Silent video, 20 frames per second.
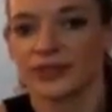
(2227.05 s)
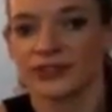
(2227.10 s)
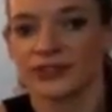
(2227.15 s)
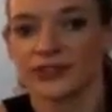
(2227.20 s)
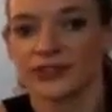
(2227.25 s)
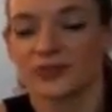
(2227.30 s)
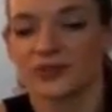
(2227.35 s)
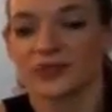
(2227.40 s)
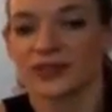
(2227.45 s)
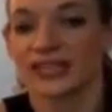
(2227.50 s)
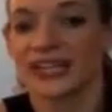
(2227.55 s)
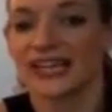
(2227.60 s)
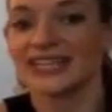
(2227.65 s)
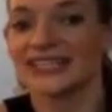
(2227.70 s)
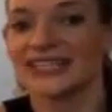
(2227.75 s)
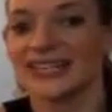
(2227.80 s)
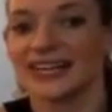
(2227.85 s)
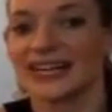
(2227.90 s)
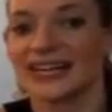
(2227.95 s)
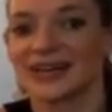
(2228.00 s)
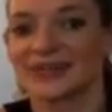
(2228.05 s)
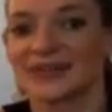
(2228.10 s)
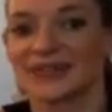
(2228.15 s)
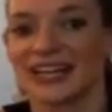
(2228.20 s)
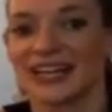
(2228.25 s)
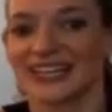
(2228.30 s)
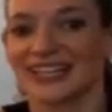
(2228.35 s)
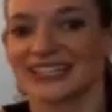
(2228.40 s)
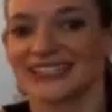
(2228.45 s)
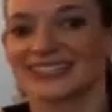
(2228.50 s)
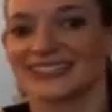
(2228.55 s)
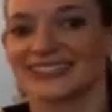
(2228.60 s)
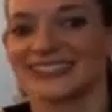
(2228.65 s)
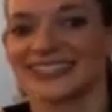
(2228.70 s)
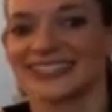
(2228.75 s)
So playtime, guys.